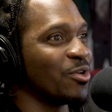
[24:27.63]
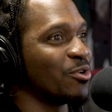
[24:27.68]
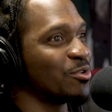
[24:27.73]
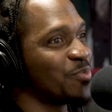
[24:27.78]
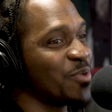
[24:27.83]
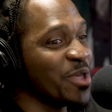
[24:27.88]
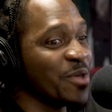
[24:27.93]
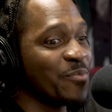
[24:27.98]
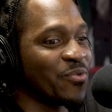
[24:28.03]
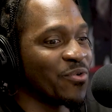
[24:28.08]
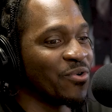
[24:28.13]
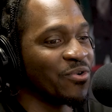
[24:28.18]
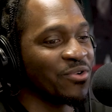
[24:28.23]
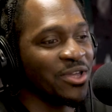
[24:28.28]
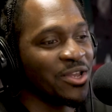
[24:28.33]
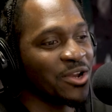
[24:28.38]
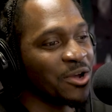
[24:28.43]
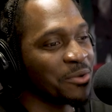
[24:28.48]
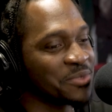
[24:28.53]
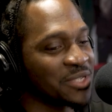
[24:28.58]
those people,
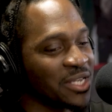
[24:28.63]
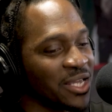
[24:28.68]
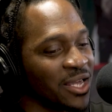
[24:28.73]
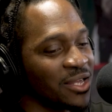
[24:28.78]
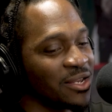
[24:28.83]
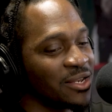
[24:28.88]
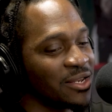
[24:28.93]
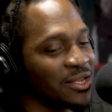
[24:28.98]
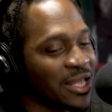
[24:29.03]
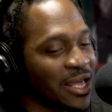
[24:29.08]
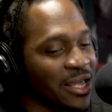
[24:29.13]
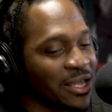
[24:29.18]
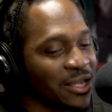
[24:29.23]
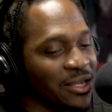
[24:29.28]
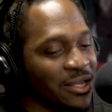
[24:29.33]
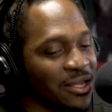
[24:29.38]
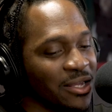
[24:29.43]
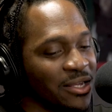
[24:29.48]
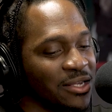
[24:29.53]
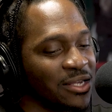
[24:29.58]
you know what I'm saying? Like,
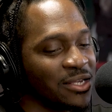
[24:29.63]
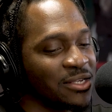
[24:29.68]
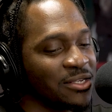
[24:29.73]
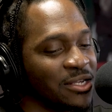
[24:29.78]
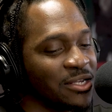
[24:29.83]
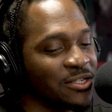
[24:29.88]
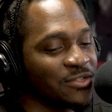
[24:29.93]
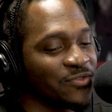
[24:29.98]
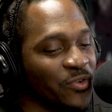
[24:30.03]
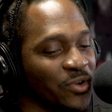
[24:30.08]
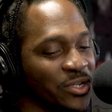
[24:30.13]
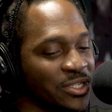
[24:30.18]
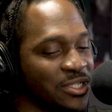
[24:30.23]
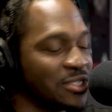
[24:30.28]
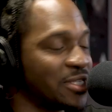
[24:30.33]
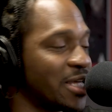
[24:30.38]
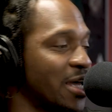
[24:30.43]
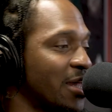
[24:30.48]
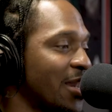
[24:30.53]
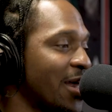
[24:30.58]
his voice
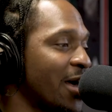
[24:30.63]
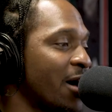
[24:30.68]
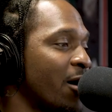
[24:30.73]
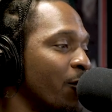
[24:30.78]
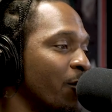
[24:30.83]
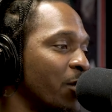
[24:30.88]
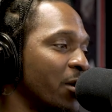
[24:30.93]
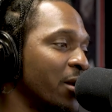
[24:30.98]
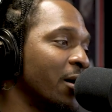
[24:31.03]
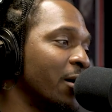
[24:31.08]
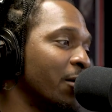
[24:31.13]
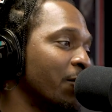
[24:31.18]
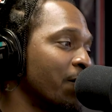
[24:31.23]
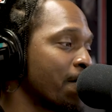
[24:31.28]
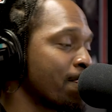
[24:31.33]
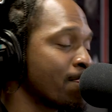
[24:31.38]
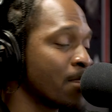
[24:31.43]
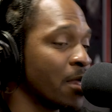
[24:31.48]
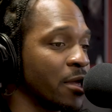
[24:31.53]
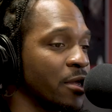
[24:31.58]
is that loud. But,
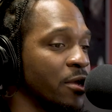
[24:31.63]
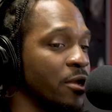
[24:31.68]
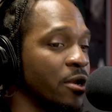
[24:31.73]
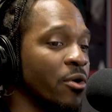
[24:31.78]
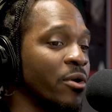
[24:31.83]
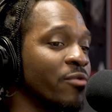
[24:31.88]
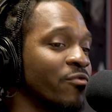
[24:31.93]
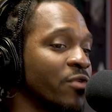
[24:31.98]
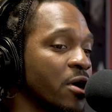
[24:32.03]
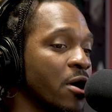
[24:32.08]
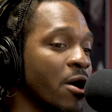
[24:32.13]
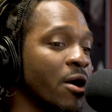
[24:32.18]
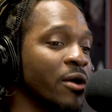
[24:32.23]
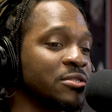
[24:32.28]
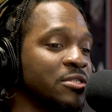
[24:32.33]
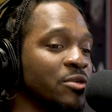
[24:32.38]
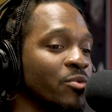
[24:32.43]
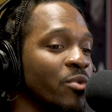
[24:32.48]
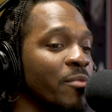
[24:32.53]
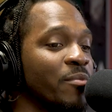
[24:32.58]
in
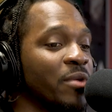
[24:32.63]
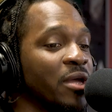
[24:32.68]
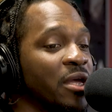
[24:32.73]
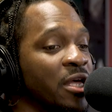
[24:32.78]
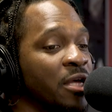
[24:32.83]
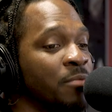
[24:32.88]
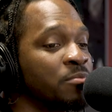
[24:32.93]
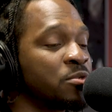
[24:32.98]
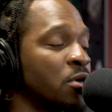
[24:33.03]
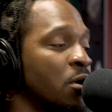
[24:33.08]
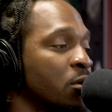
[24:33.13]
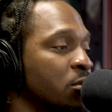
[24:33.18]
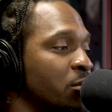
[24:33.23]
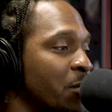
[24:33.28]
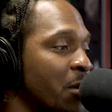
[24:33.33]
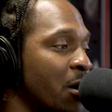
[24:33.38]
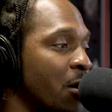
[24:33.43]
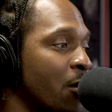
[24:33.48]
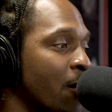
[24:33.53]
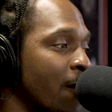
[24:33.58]
regards to what me and him talked
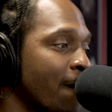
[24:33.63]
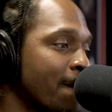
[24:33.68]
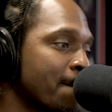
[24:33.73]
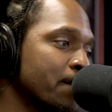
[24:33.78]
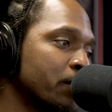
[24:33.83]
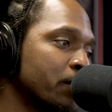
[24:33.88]
about,